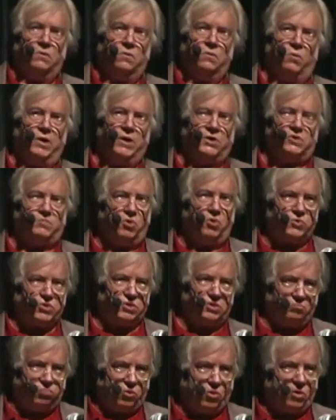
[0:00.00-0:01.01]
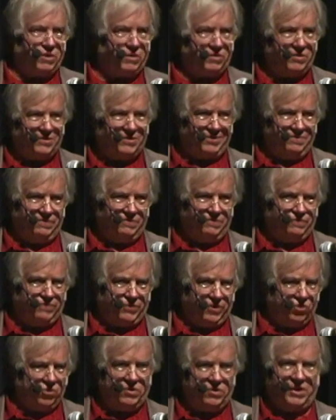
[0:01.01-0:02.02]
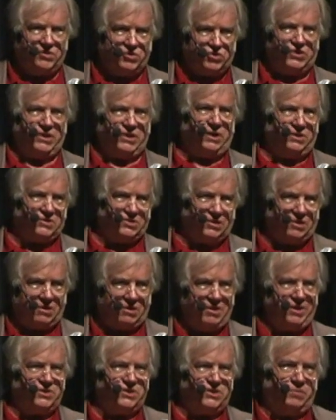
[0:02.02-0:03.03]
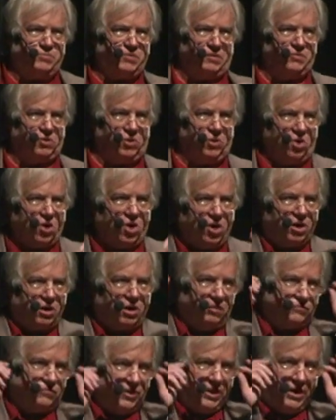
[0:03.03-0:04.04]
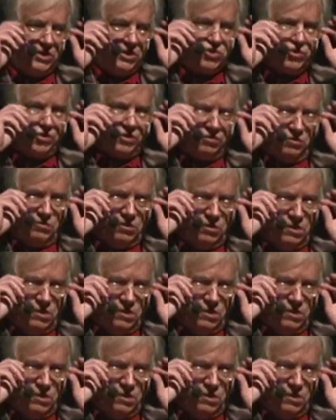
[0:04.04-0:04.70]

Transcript: what is most important for you to understand is the concept of a law of nature.